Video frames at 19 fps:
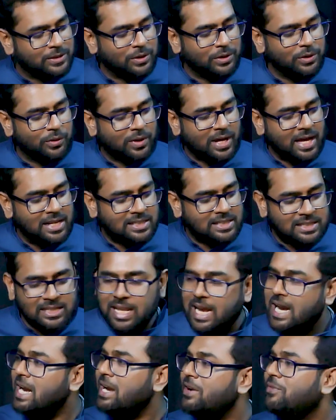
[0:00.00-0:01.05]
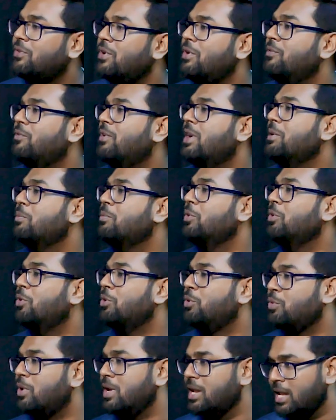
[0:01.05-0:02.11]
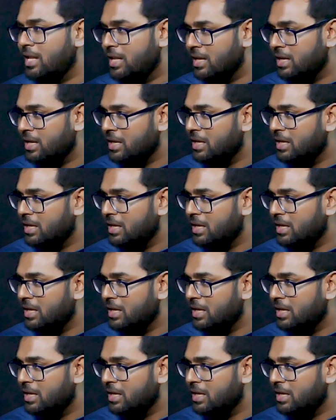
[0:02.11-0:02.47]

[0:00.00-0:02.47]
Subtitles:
So you can slide from one note to another.